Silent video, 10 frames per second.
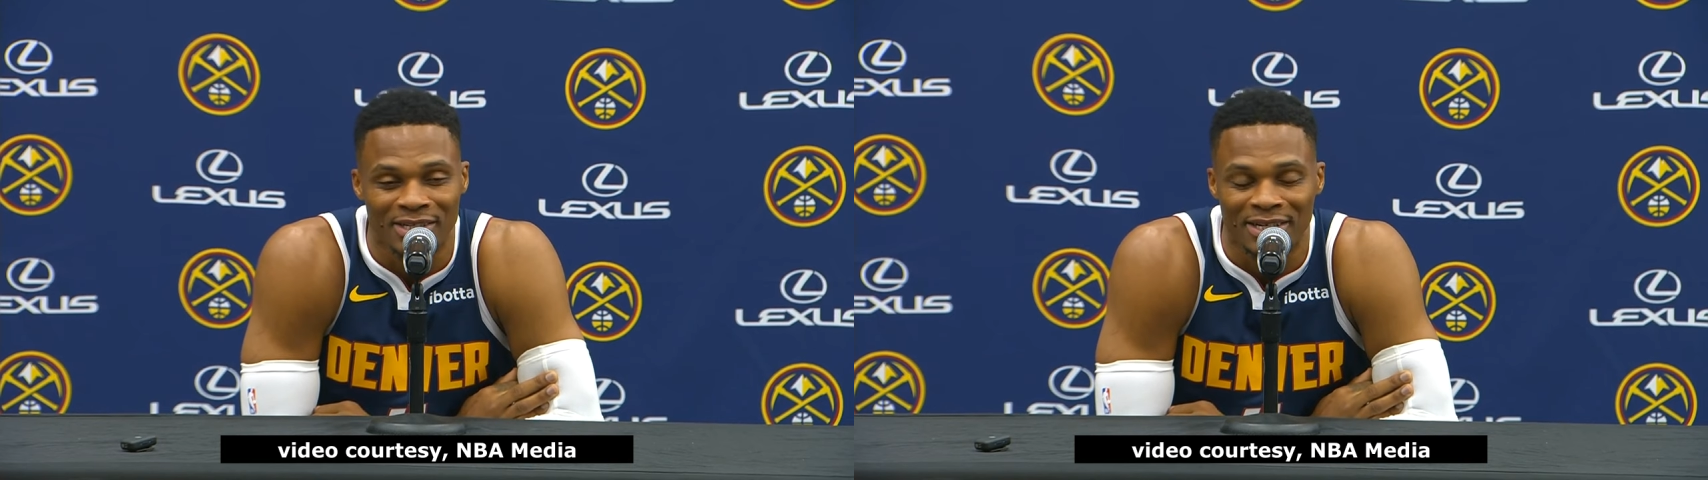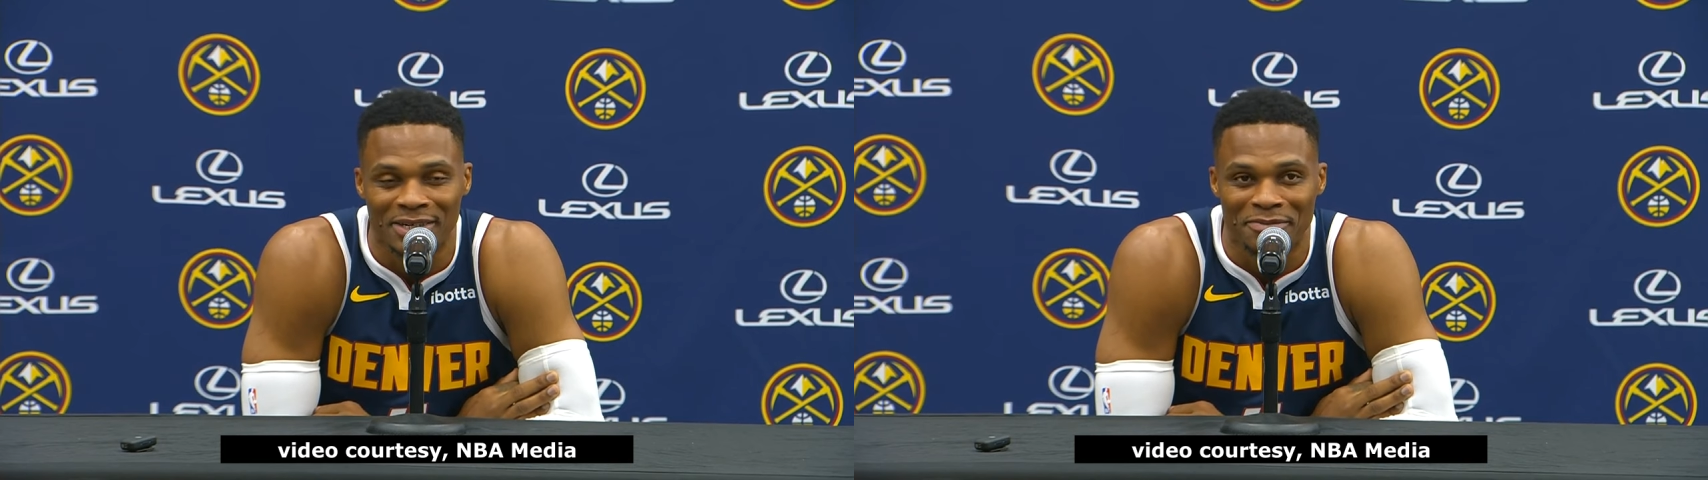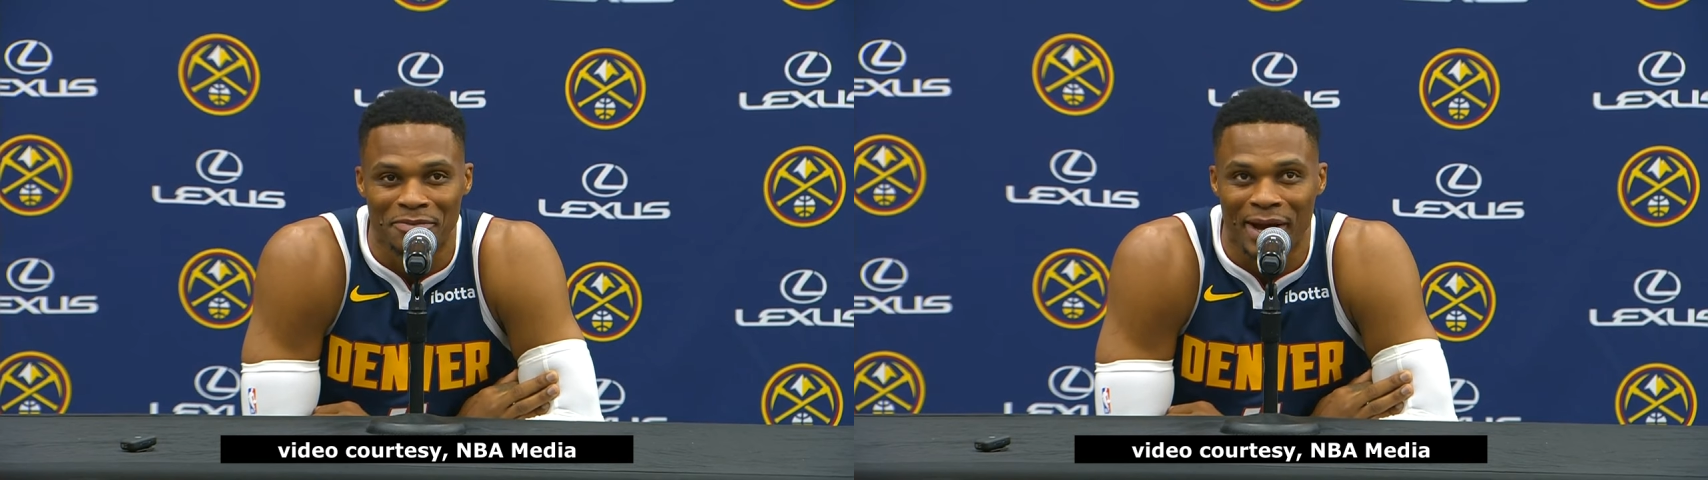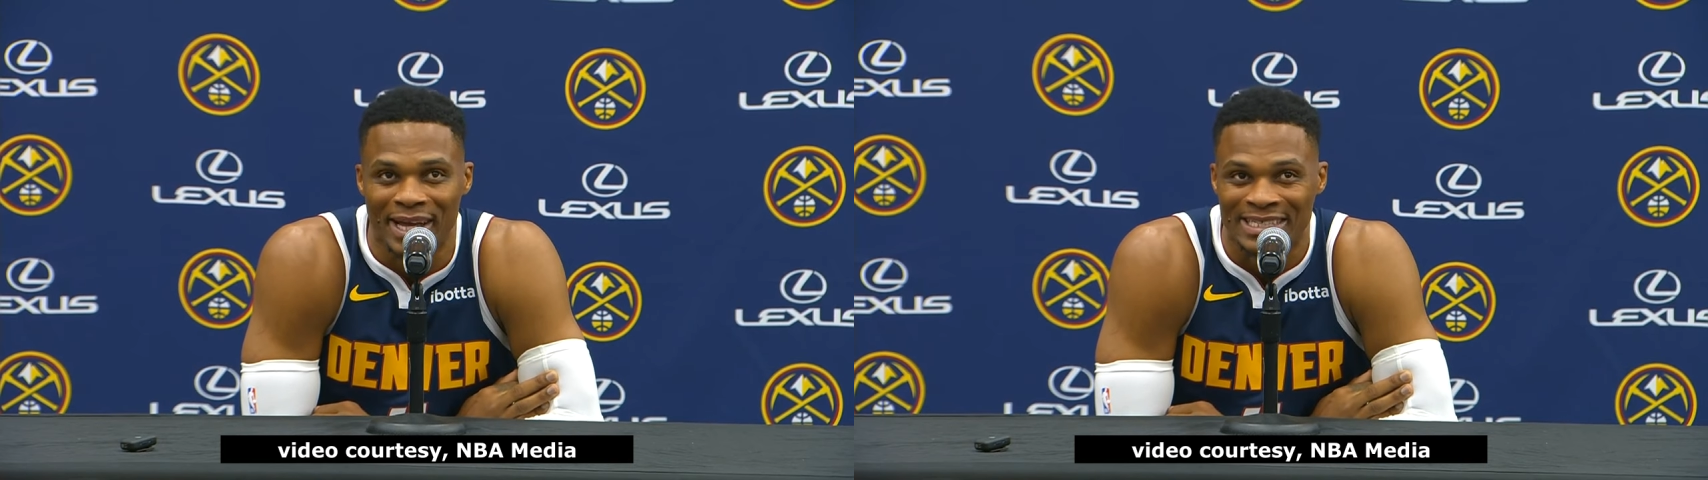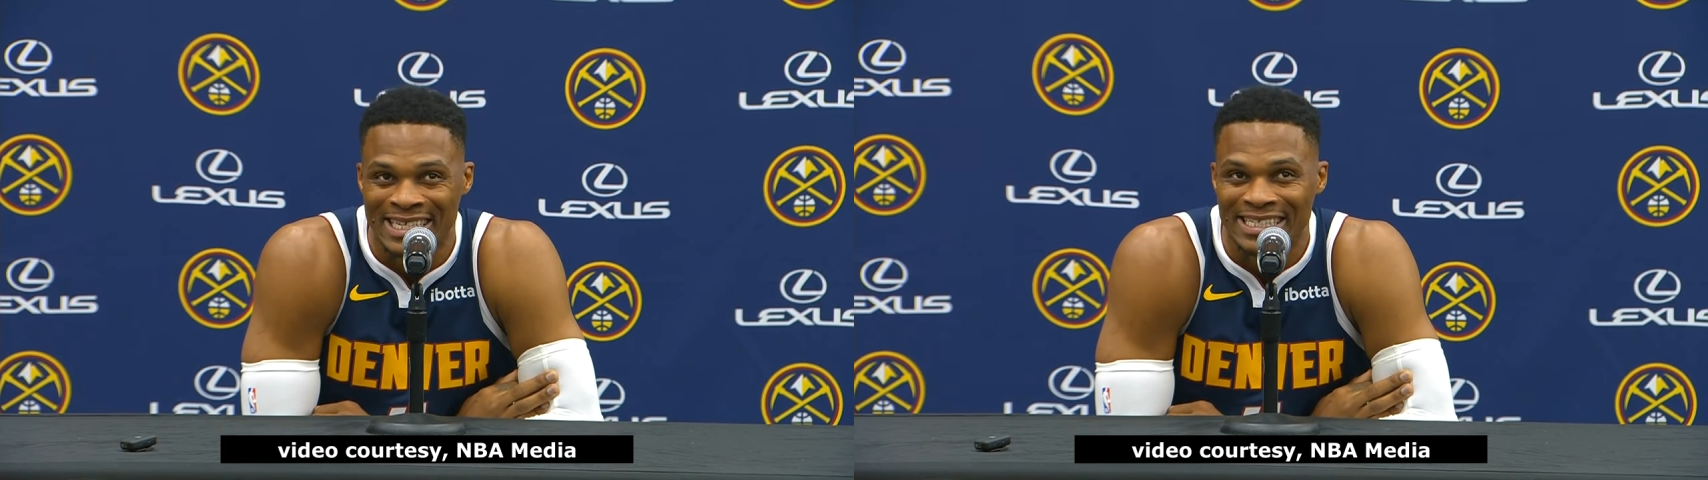Um,
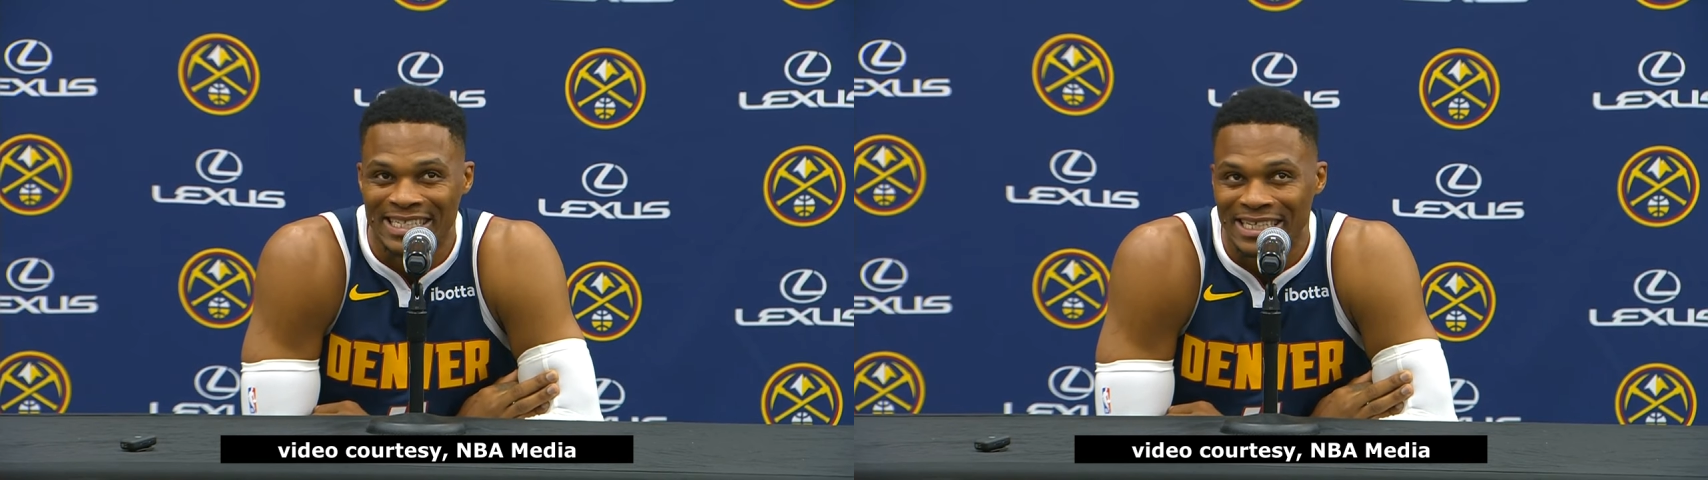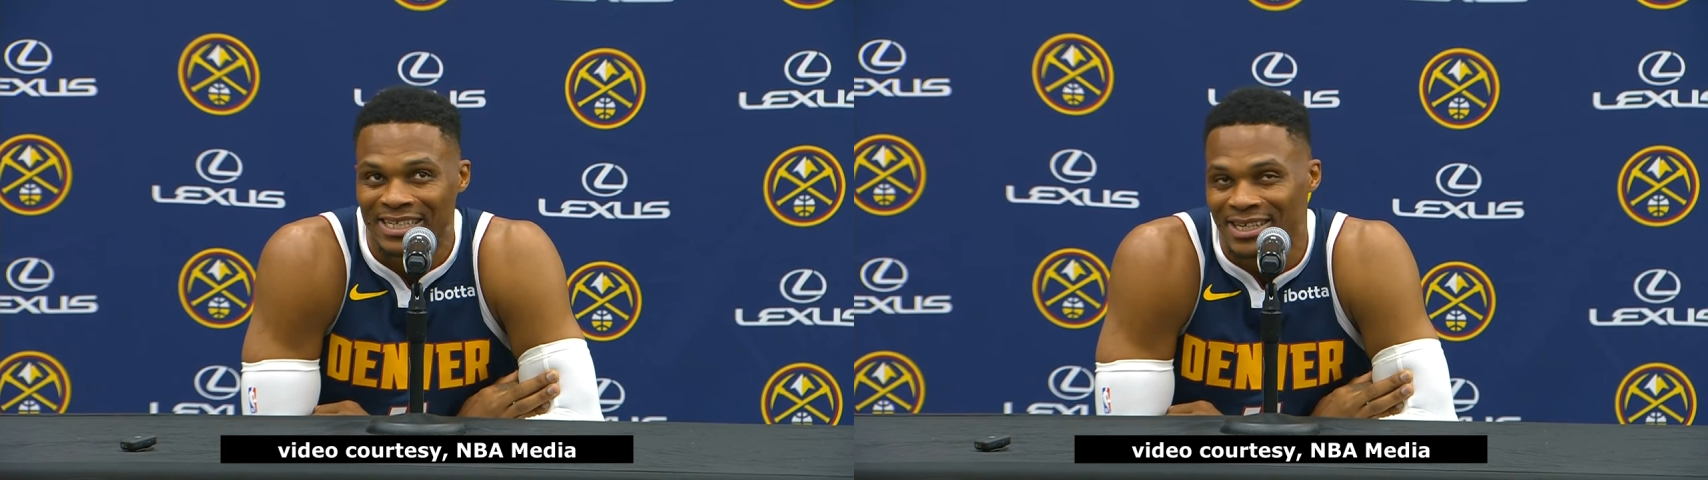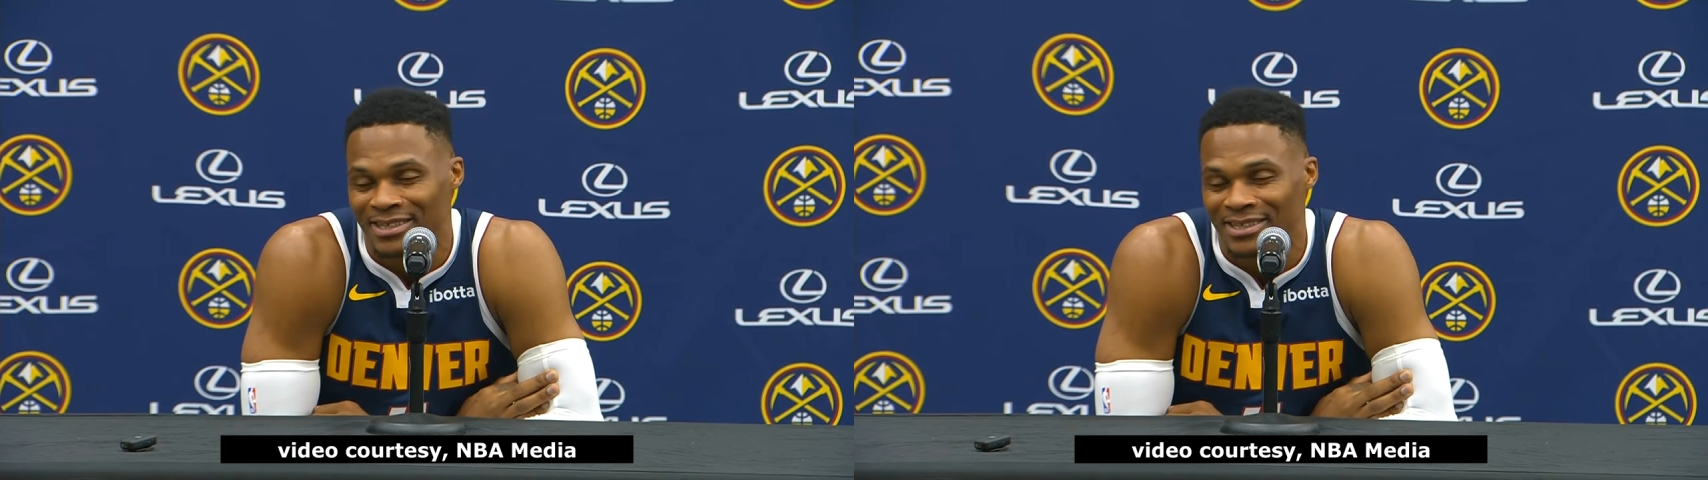my intensity,